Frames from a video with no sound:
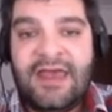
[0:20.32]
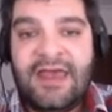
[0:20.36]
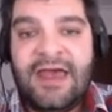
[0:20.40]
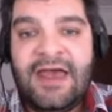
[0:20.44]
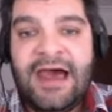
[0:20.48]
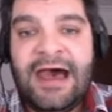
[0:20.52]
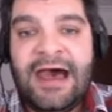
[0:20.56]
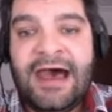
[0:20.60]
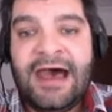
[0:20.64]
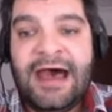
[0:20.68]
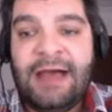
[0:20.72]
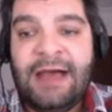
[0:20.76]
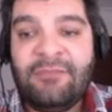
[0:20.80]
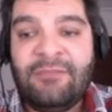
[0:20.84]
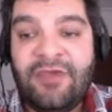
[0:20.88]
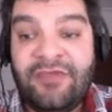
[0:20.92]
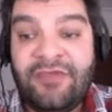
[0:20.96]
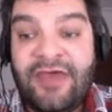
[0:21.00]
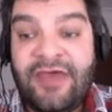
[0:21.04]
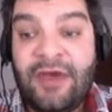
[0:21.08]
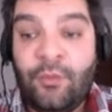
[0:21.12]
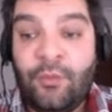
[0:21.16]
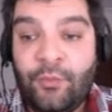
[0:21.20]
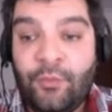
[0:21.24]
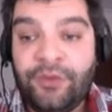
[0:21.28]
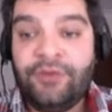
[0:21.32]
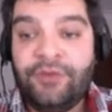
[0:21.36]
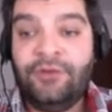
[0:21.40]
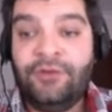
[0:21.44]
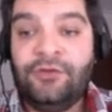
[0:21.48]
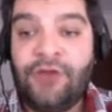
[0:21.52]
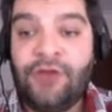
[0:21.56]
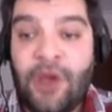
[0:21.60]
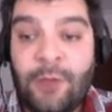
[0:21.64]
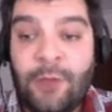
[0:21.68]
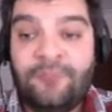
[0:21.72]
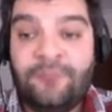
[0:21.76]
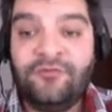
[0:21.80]
that
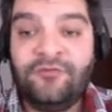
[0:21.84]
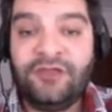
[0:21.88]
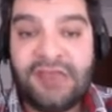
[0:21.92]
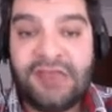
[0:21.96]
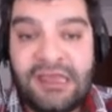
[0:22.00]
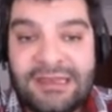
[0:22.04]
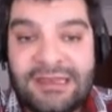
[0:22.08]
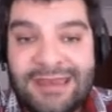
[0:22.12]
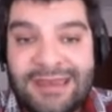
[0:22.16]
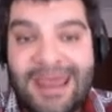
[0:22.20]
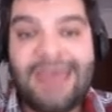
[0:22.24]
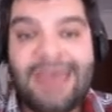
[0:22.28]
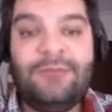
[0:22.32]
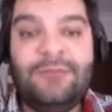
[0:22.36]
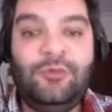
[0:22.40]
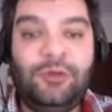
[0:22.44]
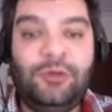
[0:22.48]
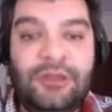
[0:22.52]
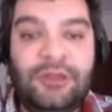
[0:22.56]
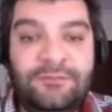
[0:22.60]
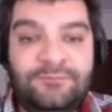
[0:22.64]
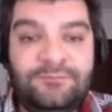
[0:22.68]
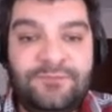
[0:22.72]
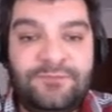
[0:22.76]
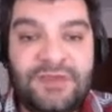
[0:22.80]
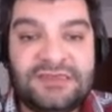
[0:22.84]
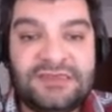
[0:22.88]
will hopefully enable a